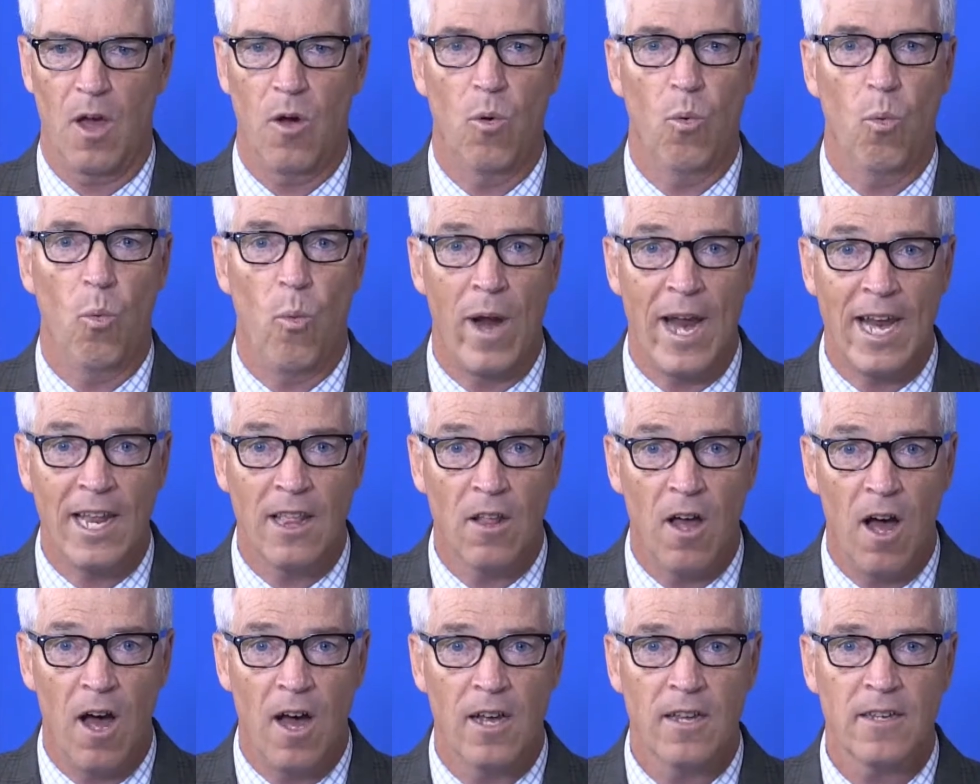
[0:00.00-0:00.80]
weight
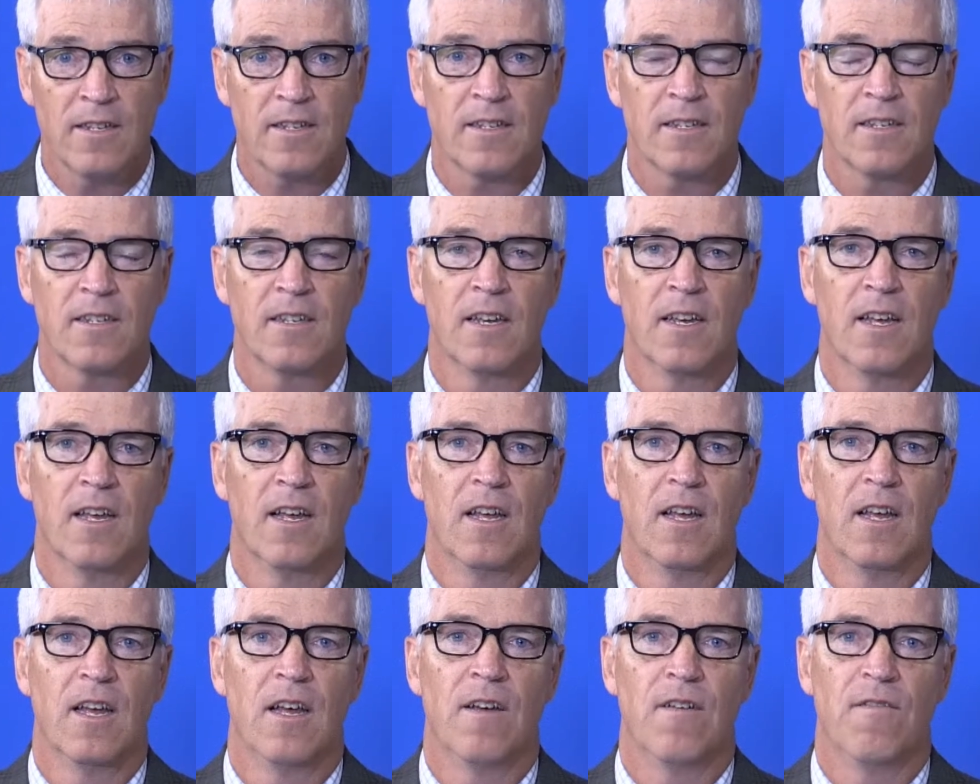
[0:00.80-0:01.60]
loss,
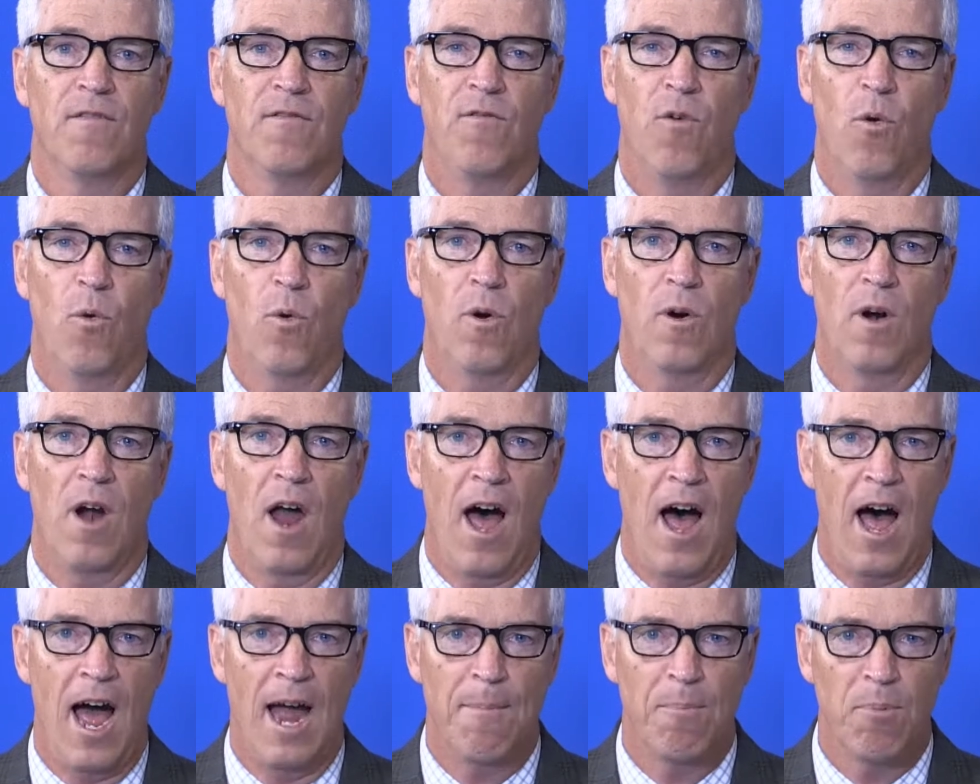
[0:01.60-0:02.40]
for
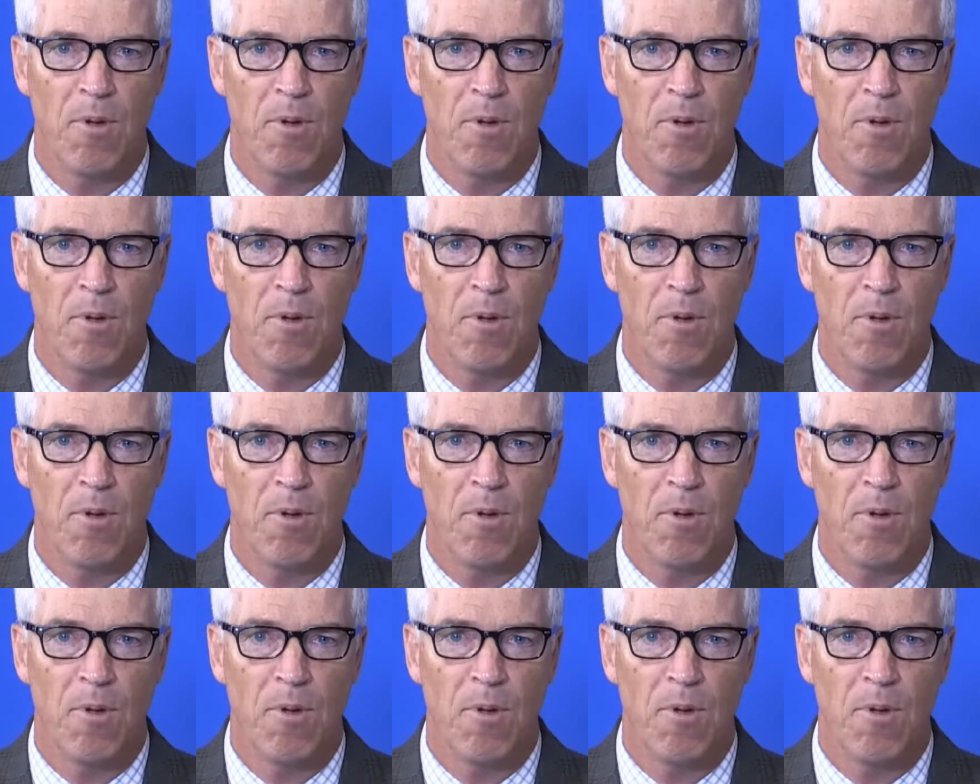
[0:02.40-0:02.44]
high